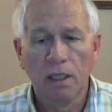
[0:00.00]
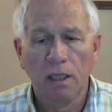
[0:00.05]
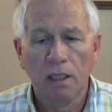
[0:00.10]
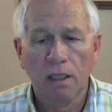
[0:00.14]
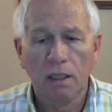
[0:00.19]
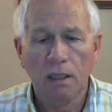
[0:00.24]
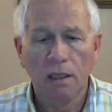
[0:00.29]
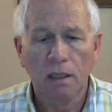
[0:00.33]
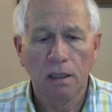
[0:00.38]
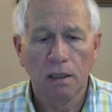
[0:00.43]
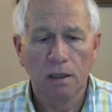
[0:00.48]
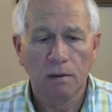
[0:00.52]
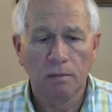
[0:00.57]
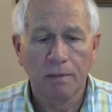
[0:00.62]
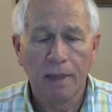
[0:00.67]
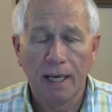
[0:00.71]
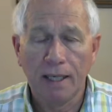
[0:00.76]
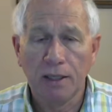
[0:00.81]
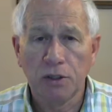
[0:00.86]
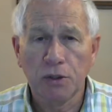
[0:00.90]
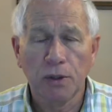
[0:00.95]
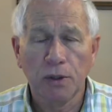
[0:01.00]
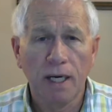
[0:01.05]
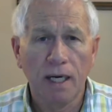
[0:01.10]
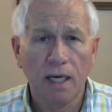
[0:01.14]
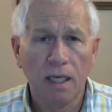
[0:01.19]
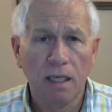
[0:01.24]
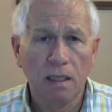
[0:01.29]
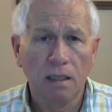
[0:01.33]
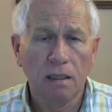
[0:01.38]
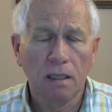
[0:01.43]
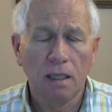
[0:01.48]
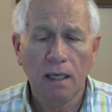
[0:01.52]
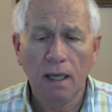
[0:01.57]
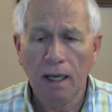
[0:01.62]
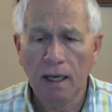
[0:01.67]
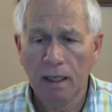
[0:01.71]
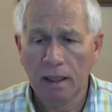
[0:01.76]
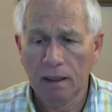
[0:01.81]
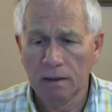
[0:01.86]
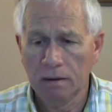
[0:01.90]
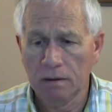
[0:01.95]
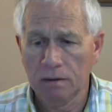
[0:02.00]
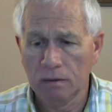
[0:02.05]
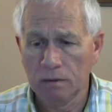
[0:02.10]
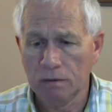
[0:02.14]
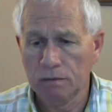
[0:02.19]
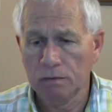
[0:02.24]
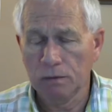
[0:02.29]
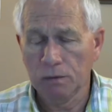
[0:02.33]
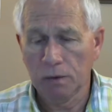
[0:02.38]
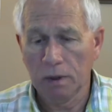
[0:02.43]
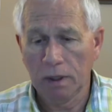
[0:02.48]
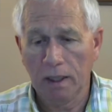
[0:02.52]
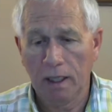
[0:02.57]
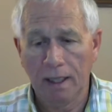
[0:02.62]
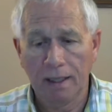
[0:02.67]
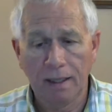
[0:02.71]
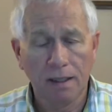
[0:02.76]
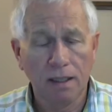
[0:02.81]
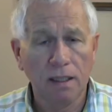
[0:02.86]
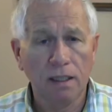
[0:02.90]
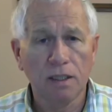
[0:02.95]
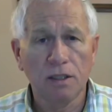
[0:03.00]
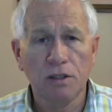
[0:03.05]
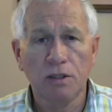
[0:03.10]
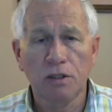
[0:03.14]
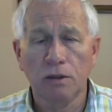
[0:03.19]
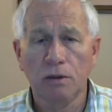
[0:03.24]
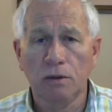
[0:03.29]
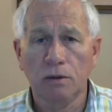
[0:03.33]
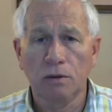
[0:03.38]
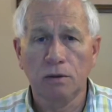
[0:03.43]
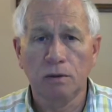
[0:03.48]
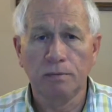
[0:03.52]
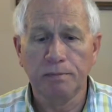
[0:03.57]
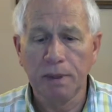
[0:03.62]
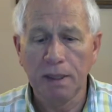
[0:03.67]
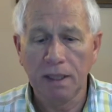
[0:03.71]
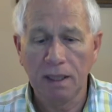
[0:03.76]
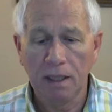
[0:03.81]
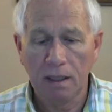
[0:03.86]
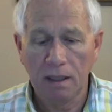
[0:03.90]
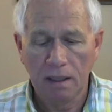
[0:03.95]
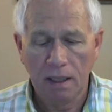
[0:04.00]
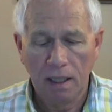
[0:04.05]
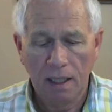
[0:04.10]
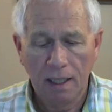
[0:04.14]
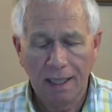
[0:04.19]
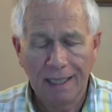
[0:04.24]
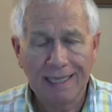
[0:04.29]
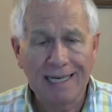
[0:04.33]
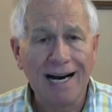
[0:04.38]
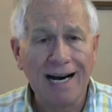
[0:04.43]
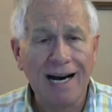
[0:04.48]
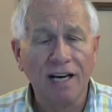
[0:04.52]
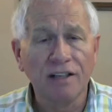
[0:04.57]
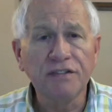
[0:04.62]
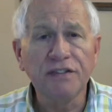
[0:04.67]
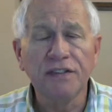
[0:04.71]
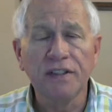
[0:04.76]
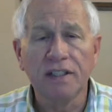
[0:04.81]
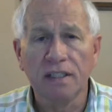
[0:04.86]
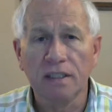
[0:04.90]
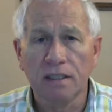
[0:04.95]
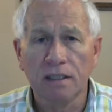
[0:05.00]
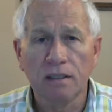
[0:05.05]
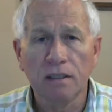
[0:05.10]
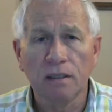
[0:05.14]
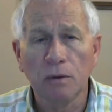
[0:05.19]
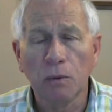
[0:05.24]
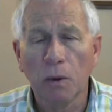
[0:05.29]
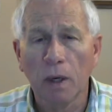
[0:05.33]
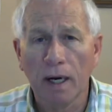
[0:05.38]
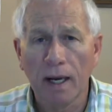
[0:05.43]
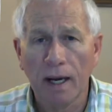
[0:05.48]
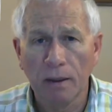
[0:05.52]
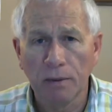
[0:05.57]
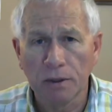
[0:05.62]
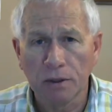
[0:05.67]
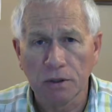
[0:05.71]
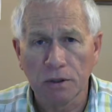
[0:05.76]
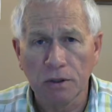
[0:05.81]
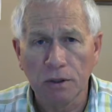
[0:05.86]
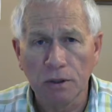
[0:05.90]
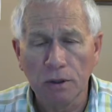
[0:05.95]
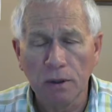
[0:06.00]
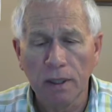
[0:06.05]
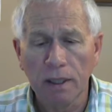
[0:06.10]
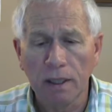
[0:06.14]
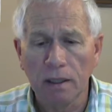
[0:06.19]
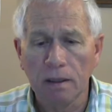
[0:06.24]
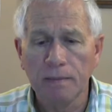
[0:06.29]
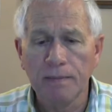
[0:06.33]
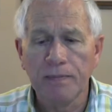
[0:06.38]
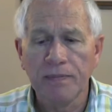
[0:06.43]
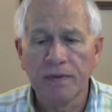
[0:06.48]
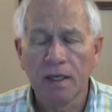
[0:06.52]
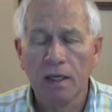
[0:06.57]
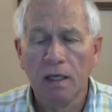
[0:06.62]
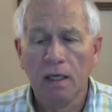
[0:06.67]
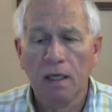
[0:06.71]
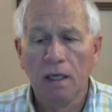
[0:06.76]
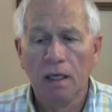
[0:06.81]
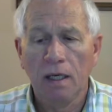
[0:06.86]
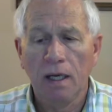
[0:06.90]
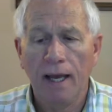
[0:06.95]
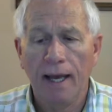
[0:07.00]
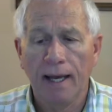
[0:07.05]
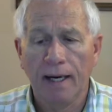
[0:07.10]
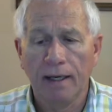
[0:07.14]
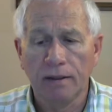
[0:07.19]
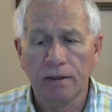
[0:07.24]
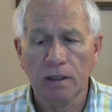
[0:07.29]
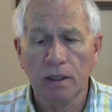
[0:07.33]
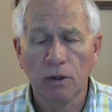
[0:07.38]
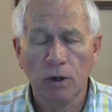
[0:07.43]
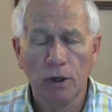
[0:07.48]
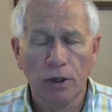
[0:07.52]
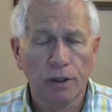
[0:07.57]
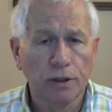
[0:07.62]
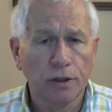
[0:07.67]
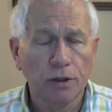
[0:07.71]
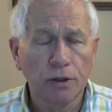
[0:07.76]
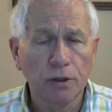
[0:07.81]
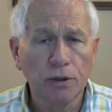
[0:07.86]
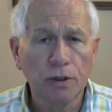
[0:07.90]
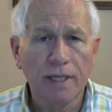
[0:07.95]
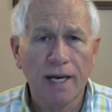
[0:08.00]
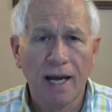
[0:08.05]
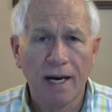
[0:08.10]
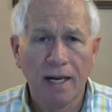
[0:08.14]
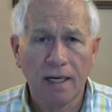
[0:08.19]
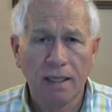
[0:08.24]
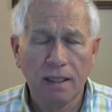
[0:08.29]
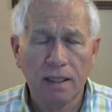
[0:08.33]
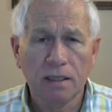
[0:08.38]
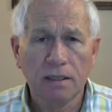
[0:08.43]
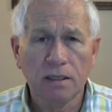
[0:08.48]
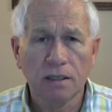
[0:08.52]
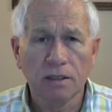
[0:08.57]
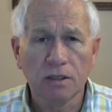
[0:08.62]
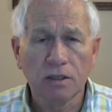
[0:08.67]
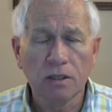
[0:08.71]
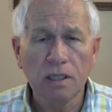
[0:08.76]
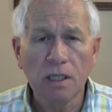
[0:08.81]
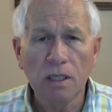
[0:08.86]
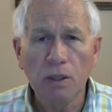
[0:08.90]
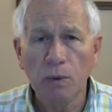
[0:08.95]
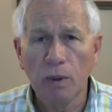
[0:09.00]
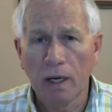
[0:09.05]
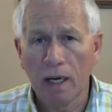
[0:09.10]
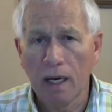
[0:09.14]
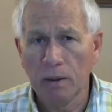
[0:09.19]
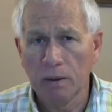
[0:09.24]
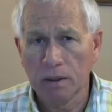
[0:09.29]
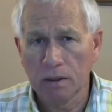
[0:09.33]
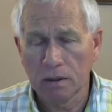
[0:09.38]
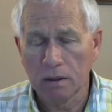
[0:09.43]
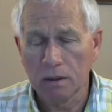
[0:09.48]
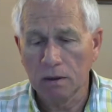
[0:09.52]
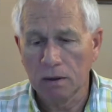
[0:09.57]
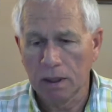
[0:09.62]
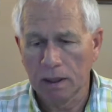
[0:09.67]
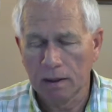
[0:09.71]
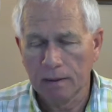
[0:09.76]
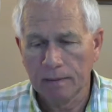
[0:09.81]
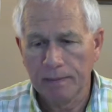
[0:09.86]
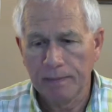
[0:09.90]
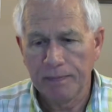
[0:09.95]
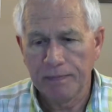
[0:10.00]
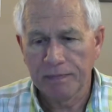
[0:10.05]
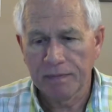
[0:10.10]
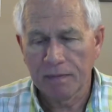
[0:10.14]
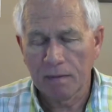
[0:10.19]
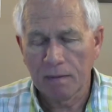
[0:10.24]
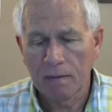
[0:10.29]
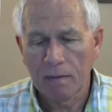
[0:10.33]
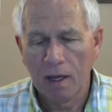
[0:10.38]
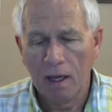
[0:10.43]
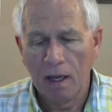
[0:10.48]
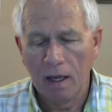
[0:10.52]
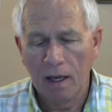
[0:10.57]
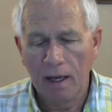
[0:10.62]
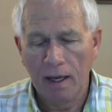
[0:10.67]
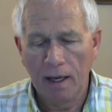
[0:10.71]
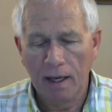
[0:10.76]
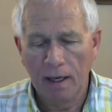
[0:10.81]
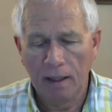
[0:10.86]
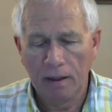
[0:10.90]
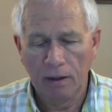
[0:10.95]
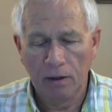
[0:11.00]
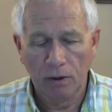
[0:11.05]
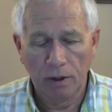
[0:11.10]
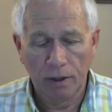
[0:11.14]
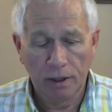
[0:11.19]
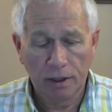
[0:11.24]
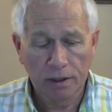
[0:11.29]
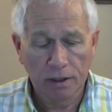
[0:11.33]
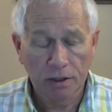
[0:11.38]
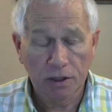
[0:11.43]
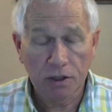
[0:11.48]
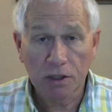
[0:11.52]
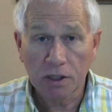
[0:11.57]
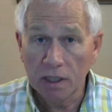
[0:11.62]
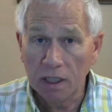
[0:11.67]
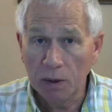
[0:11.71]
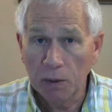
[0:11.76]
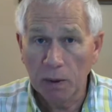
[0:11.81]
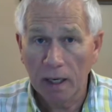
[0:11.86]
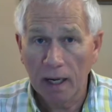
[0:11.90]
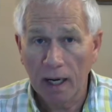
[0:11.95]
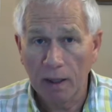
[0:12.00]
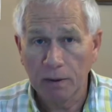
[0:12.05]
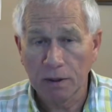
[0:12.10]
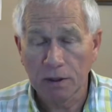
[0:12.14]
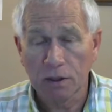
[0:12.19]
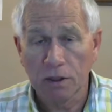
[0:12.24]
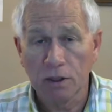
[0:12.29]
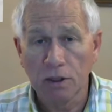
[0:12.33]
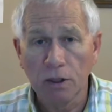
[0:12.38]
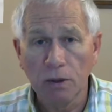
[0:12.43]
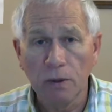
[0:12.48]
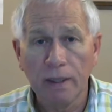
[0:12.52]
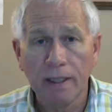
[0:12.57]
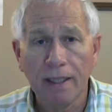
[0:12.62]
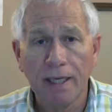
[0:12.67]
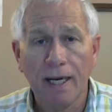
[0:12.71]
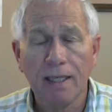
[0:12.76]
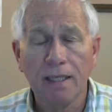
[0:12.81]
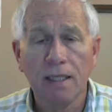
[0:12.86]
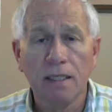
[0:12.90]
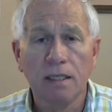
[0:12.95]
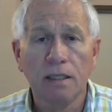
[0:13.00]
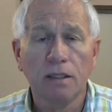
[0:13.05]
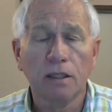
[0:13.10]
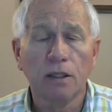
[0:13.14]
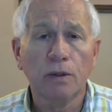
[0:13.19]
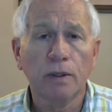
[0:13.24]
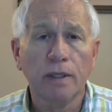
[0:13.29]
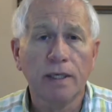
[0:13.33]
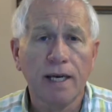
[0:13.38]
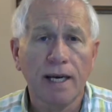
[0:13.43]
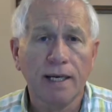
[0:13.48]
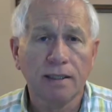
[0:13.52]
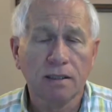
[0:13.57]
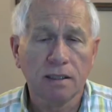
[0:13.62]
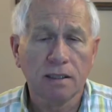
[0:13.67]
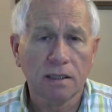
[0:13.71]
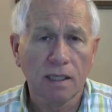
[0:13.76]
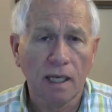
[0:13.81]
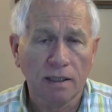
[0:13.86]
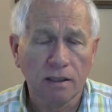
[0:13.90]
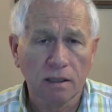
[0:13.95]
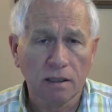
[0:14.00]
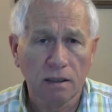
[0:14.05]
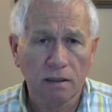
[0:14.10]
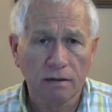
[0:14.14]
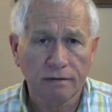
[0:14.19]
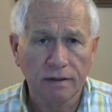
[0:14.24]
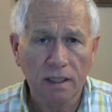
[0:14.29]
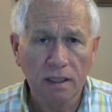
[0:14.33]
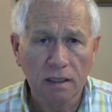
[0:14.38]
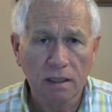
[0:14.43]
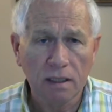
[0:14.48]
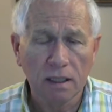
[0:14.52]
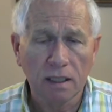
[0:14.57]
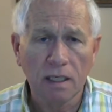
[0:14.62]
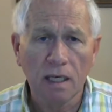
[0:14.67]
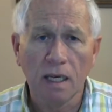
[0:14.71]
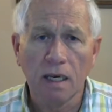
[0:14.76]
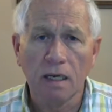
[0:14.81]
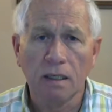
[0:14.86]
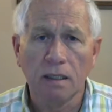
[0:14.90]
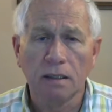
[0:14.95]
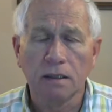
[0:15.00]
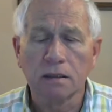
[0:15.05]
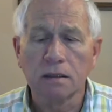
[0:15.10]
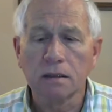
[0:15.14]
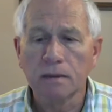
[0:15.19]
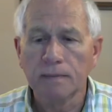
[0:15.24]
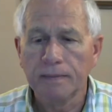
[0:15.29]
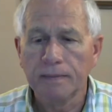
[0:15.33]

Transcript: in my trading, and I needed to be confident in what I was doing, and in order to do that I needed to see what I was doing. And in order to see what I was doing, I needed to create sensitive indicators.